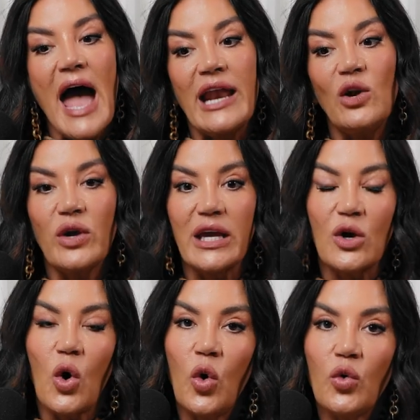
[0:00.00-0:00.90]
and looking at
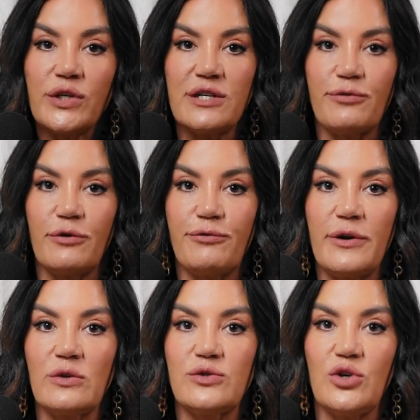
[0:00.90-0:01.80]
all the different
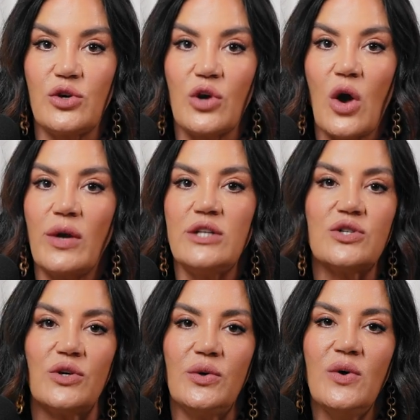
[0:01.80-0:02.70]
fields you can go
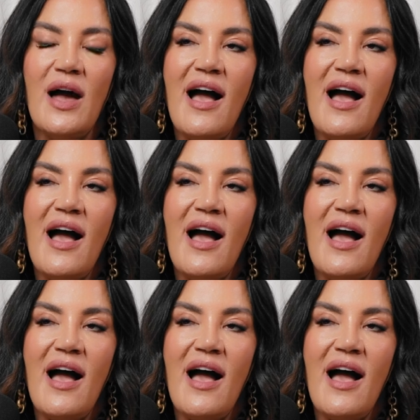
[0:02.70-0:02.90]
into